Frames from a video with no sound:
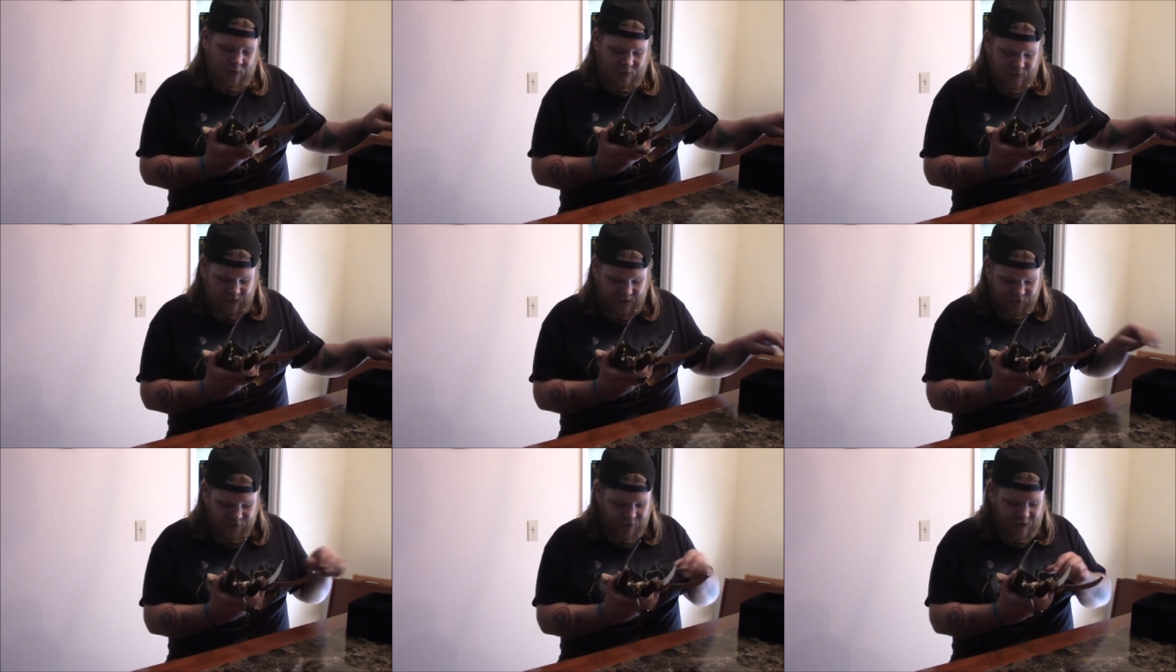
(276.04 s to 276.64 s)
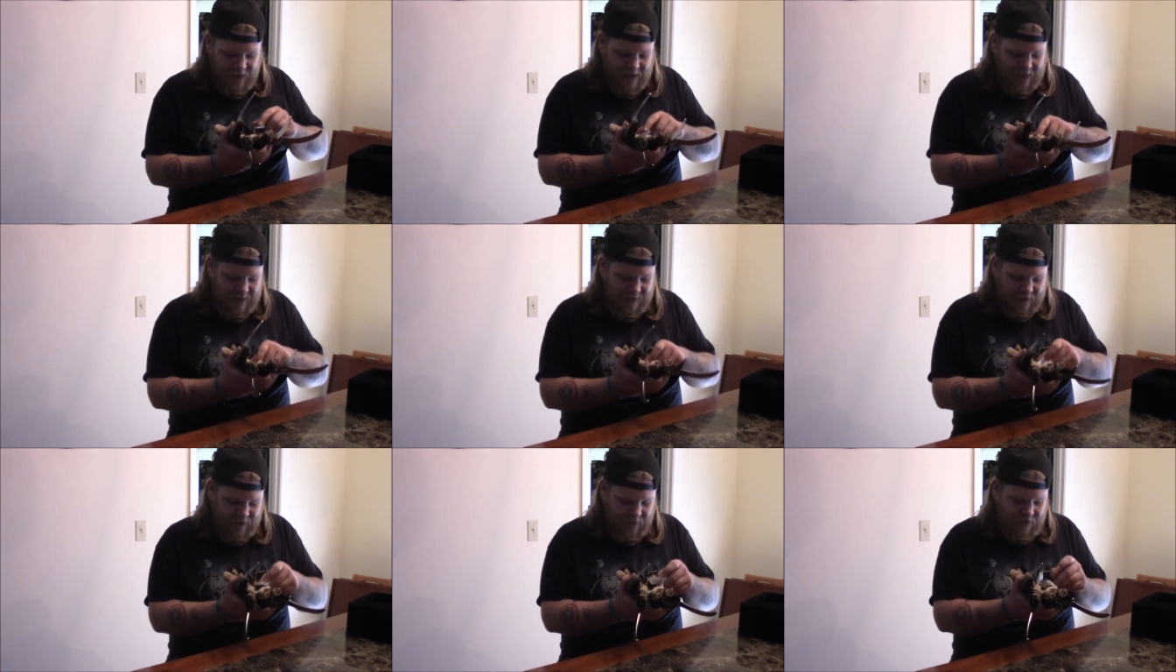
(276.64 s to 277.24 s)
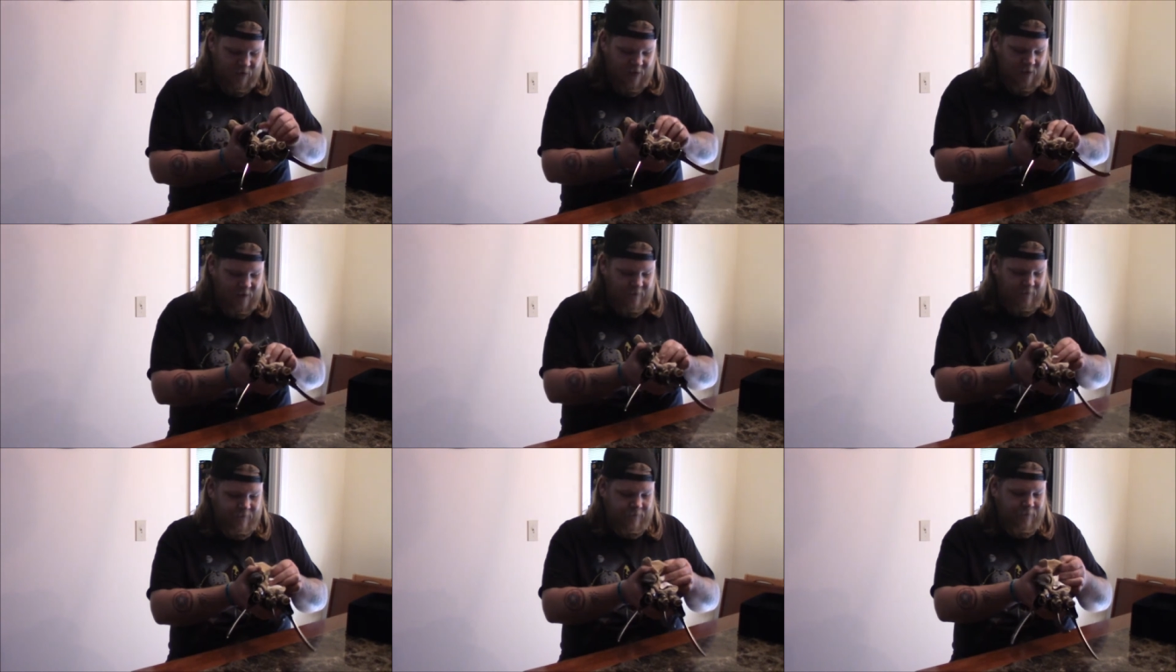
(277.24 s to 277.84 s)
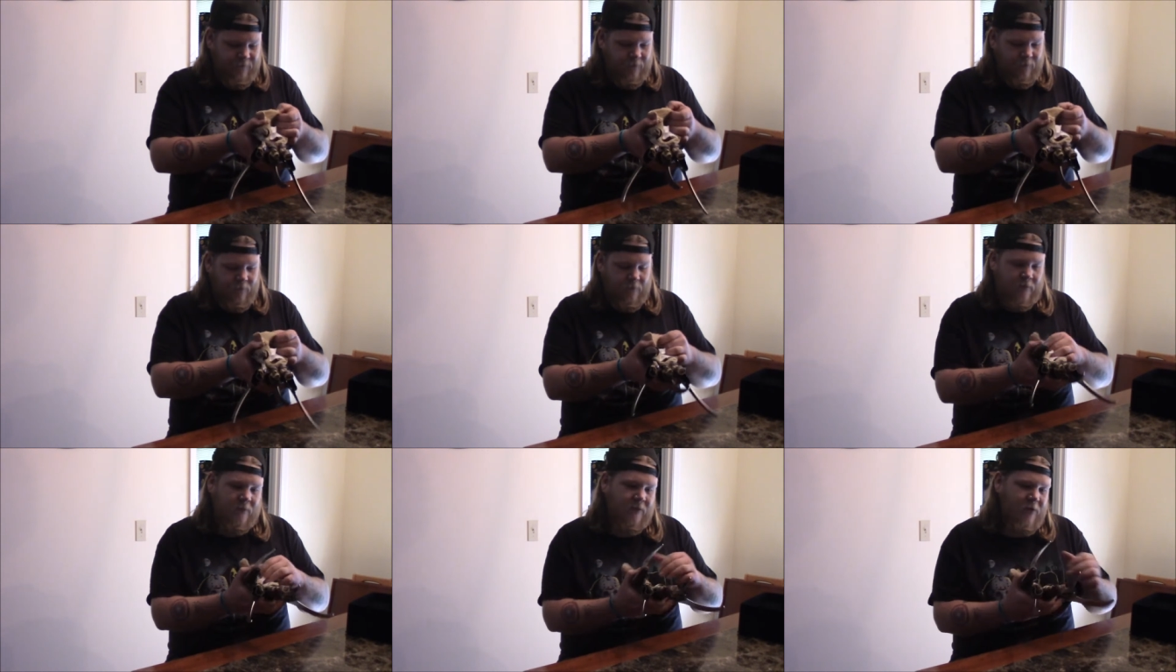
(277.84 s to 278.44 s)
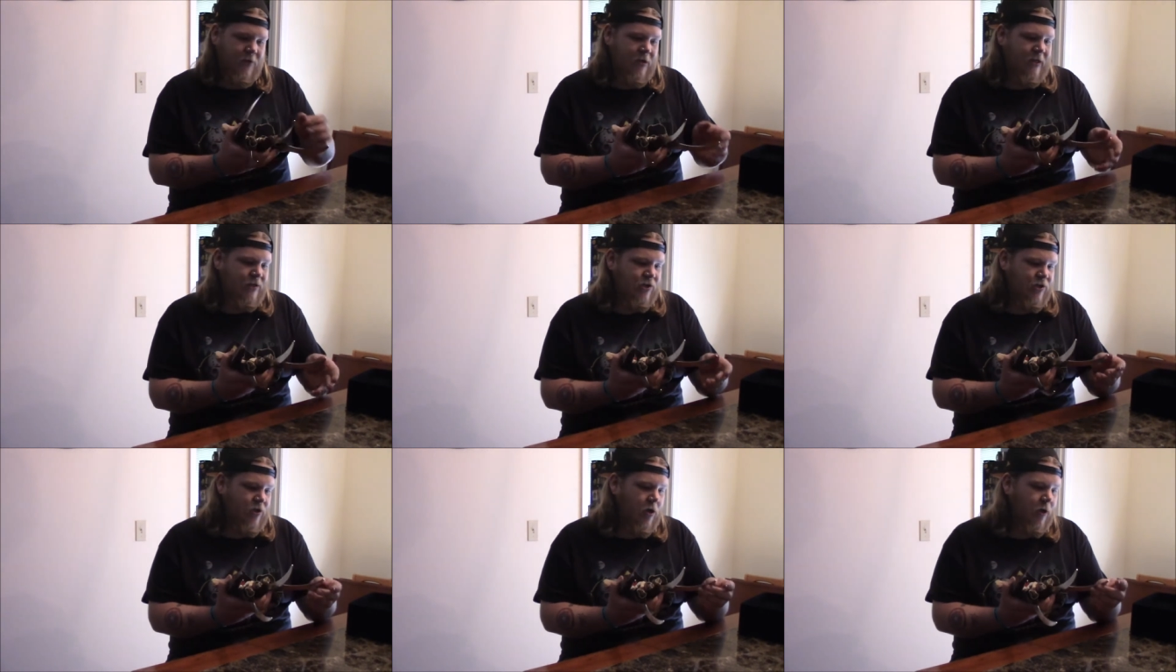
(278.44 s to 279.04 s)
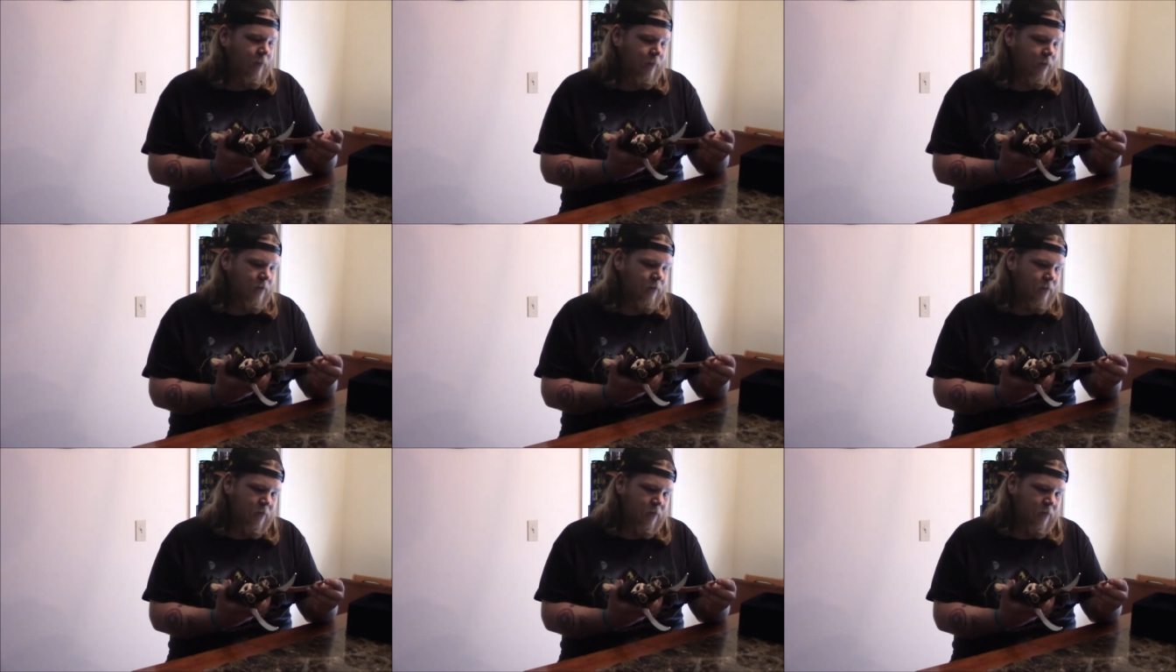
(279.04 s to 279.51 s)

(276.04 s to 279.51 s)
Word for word: now they're not, um, they're not sharp,